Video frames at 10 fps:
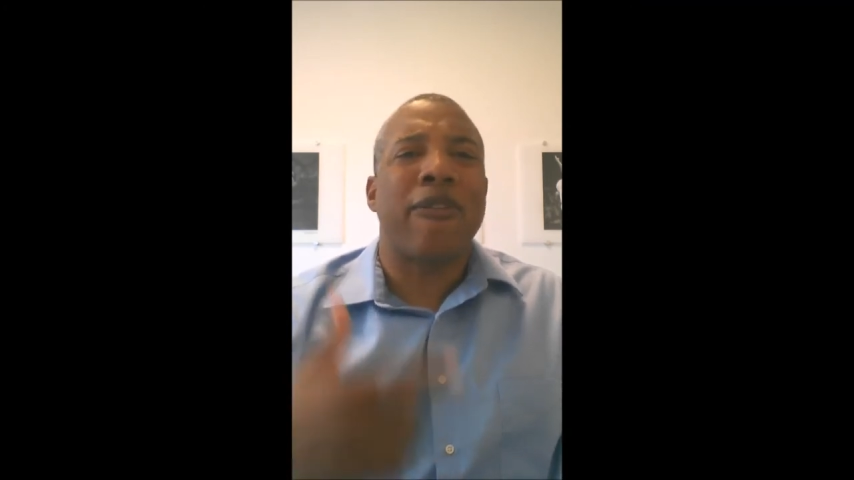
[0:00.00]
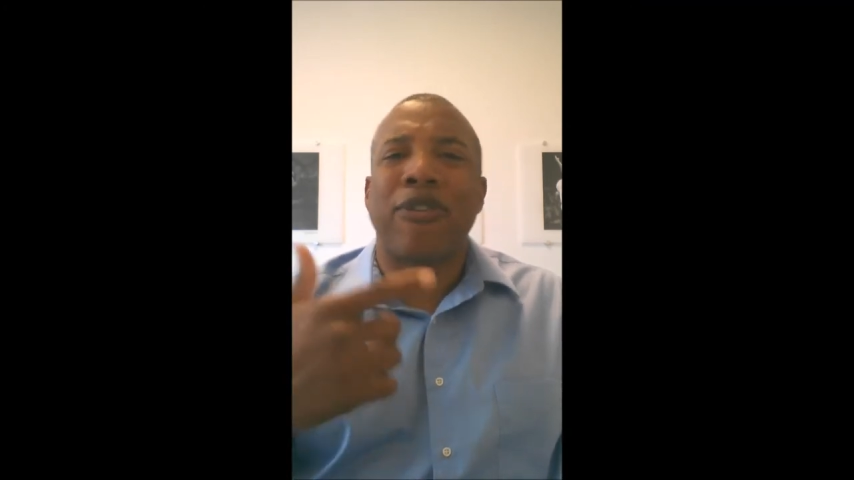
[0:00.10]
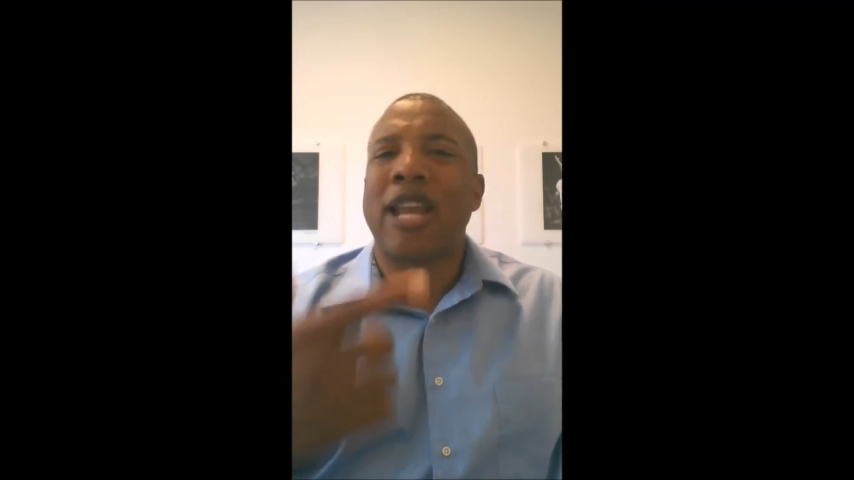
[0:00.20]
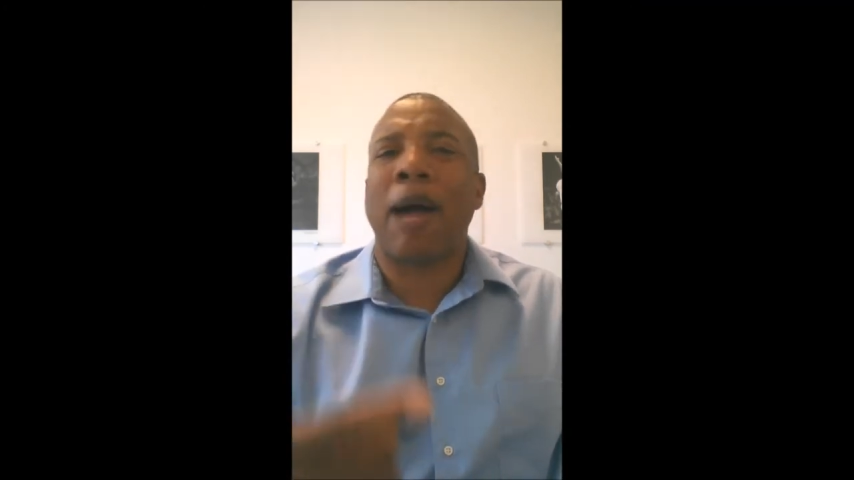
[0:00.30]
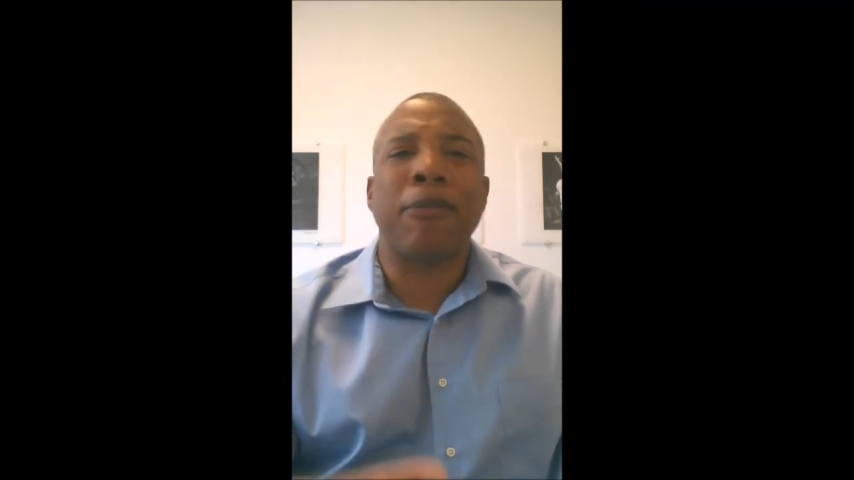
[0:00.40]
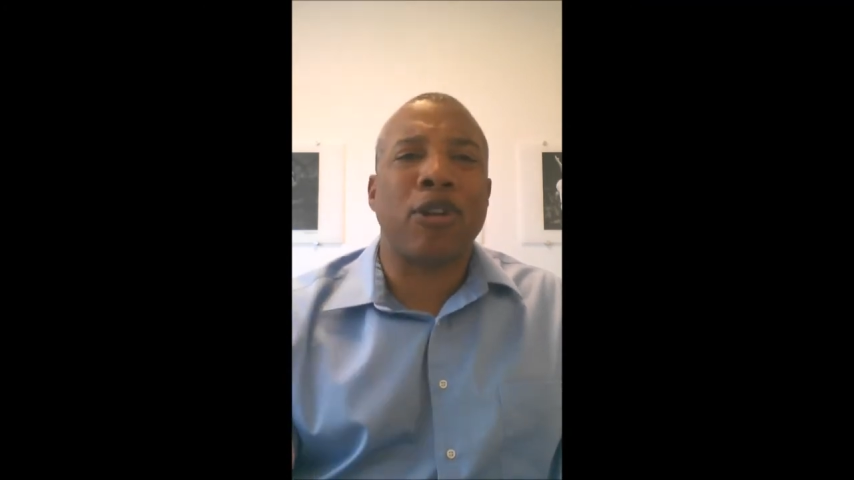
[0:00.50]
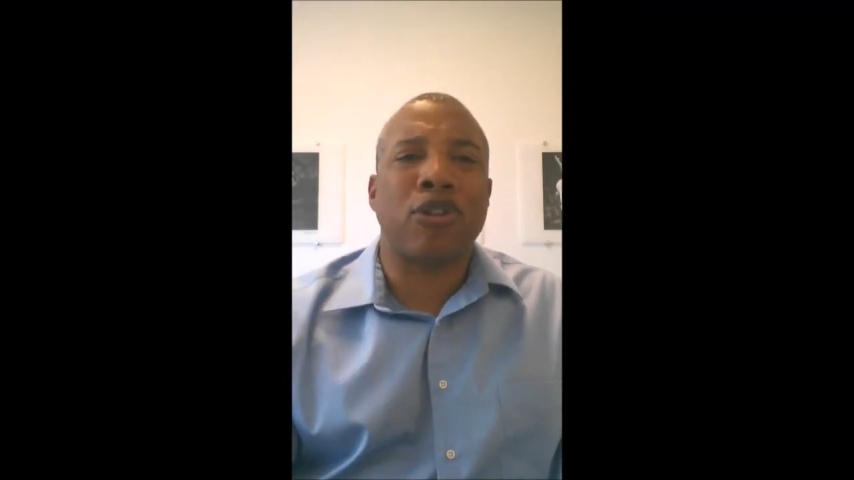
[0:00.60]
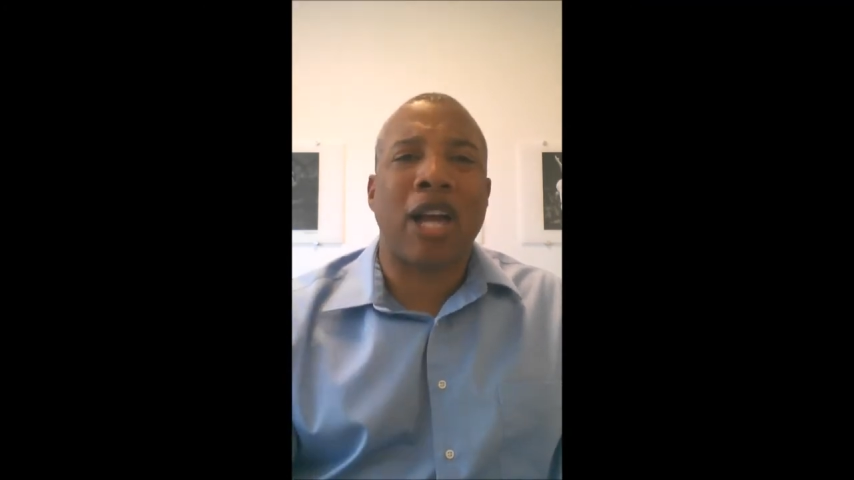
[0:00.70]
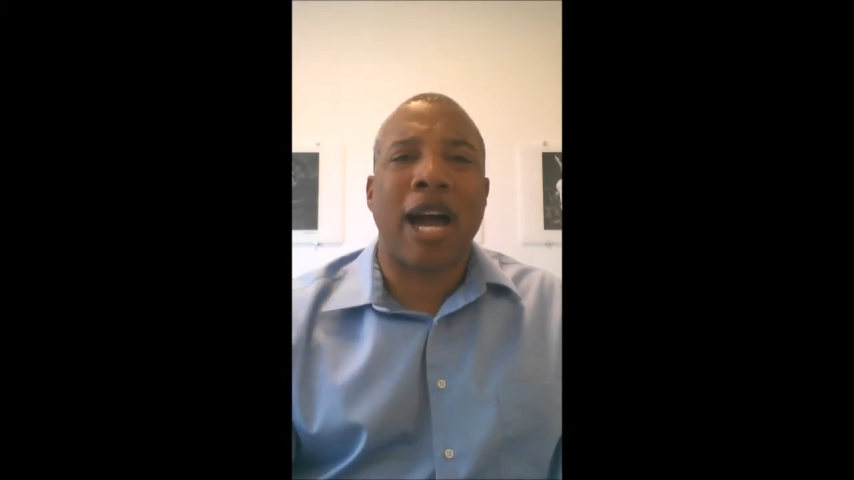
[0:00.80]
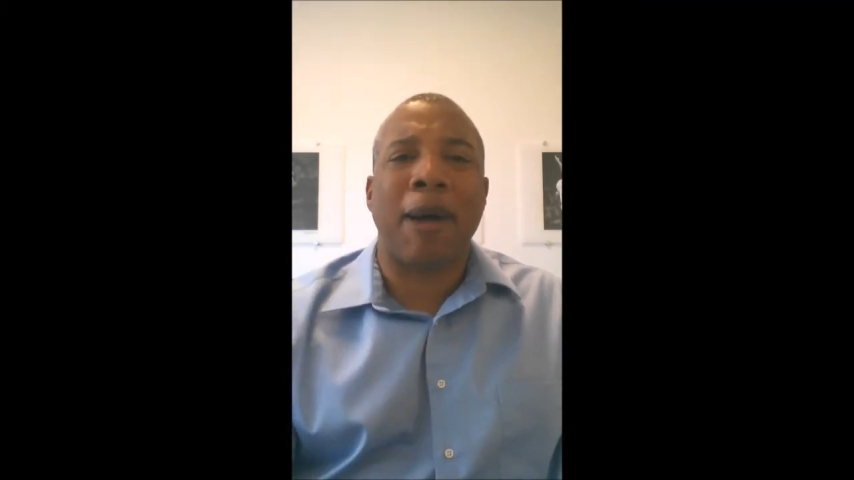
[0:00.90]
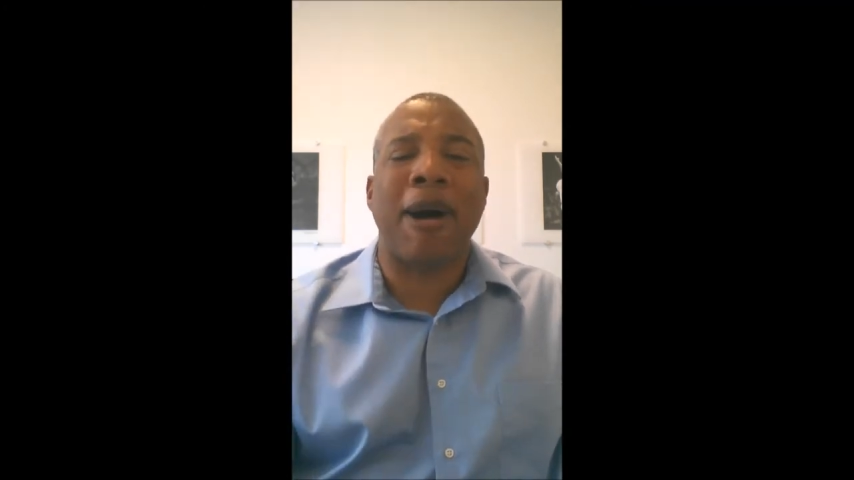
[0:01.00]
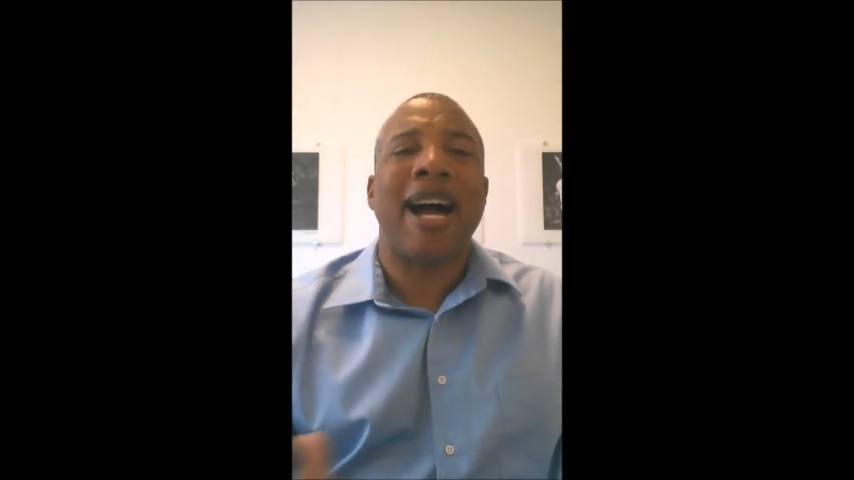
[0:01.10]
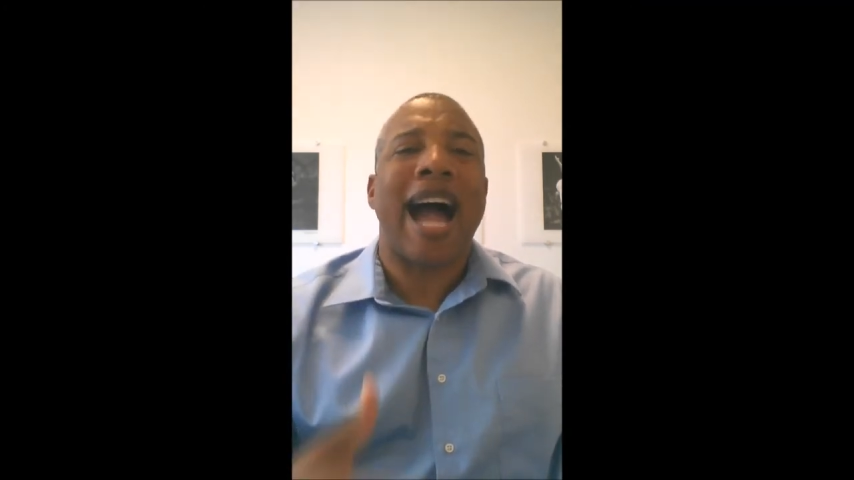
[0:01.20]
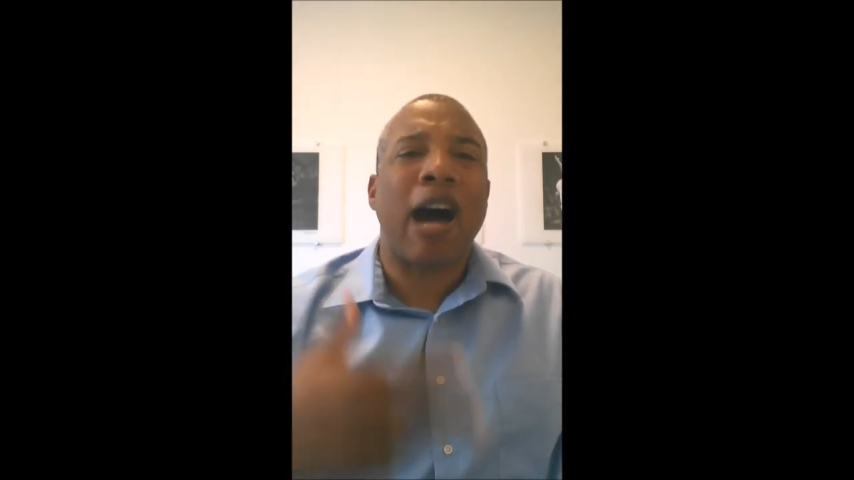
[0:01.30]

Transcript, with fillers: phenomenal job,